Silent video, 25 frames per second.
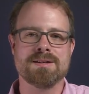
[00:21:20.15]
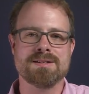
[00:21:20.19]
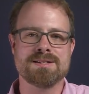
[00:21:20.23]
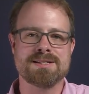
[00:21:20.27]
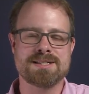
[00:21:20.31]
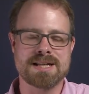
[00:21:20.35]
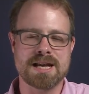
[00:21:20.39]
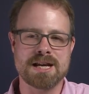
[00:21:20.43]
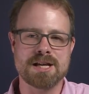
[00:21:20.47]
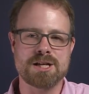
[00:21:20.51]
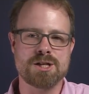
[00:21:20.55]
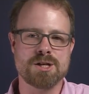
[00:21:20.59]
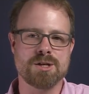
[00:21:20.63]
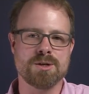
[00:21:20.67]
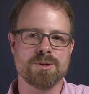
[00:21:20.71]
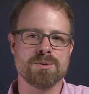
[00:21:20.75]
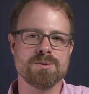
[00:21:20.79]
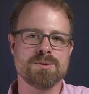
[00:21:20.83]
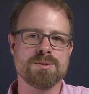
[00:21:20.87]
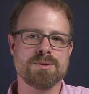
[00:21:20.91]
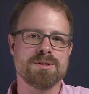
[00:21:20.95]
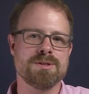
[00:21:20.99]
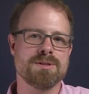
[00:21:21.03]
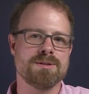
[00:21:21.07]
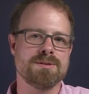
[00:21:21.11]
Stay
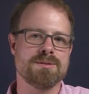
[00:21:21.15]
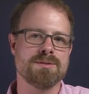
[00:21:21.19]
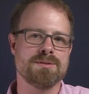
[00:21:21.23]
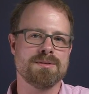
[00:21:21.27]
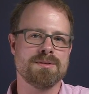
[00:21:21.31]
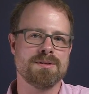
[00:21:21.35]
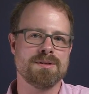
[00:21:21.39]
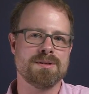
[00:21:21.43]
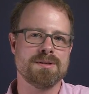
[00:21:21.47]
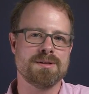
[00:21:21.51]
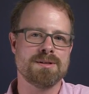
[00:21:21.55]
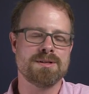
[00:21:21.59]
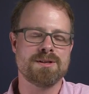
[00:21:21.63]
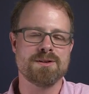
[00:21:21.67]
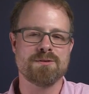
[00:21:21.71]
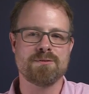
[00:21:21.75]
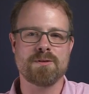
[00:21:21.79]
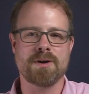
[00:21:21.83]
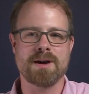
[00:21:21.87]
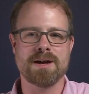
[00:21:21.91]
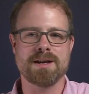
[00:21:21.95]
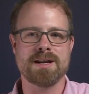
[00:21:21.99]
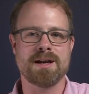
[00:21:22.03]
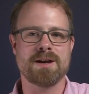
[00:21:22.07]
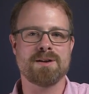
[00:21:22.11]
tuned to
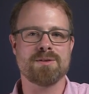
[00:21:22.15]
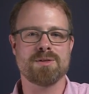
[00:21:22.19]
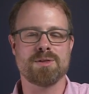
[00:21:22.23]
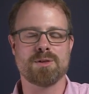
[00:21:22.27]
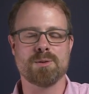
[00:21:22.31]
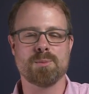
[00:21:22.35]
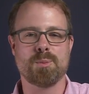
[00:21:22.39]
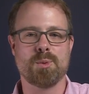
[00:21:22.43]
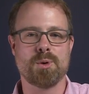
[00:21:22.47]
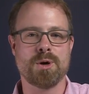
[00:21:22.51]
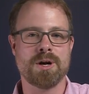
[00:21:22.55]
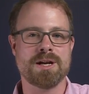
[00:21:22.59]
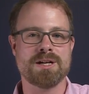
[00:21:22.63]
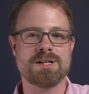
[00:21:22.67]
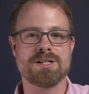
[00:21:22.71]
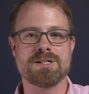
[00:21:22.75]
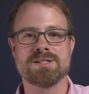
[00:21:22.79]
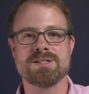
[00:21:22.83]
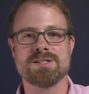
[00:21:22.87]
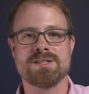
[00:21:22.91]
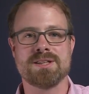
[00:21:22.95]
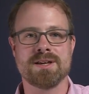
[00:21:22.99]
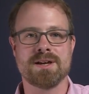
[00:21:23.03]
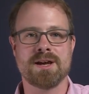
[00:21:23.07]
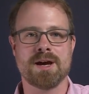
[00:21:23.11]
find out the
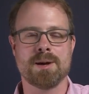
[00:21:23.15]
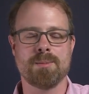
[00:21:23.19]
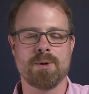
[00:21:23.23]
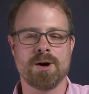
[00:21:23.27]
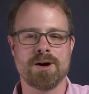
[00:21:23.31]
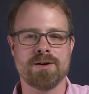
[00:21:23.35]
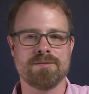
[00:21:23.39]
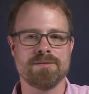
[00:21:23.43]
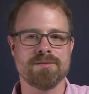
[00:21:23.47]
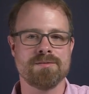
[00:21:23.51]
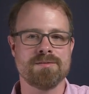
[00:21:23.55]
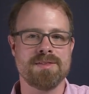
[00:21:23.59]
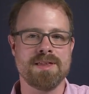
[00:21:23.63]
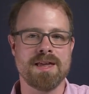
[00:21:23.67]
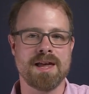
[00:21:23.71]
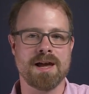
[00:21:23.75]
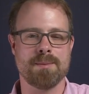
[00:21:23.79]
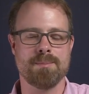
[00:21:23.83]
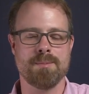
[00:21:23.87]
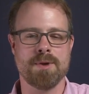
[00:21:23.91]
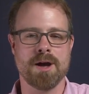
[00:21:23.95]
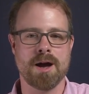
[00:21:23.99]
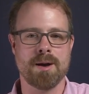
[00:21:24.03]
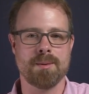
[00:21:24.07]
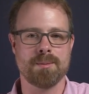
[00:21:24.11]
branches that come off of the
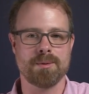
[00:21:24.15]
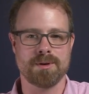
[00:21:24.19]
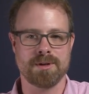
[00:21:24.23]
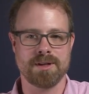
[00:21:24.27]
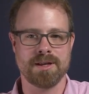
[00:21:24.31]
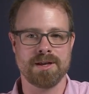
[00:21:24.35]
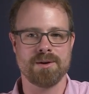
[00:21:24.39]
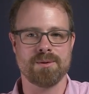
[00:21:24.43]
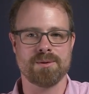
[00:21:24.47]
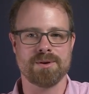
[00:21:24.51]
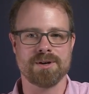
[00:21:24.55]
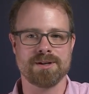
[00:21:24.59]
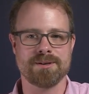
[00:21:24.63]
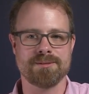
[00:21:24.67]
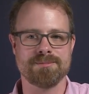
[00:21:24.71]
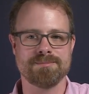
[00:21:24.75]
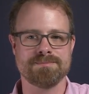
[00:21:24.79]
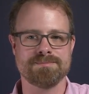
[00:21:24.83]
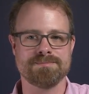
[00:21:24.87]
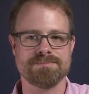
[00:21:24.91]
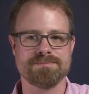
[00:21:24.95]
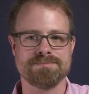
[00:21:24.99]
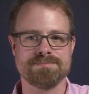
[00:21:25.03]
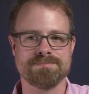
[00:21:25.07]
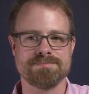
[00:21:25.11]
abdominal aorta.
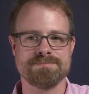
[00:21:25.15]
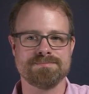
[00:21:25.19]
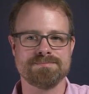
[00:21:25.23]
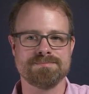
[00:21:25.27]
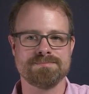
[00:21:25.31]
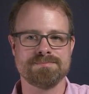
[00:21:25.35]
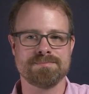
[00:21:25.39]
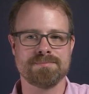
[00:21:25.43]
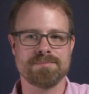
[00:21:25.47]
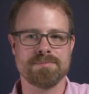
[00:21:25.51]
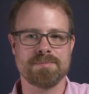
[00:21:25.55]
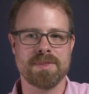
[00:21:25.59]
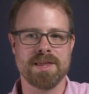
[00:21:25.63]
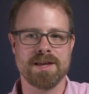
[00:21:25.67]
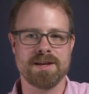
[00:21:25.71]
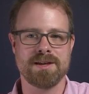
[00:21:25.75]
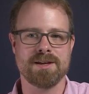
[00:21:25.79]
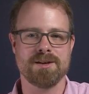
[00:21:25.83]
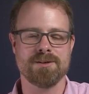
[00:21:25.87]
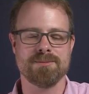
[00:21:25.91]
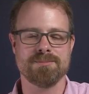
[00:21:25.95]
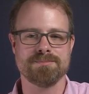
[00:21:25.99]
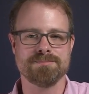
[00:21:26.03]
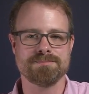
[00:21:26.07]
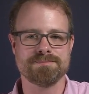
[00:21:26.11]
Thank
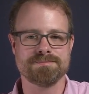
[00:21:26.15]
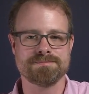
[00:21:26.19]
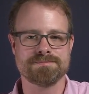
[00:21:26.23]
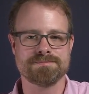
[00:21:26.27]
you.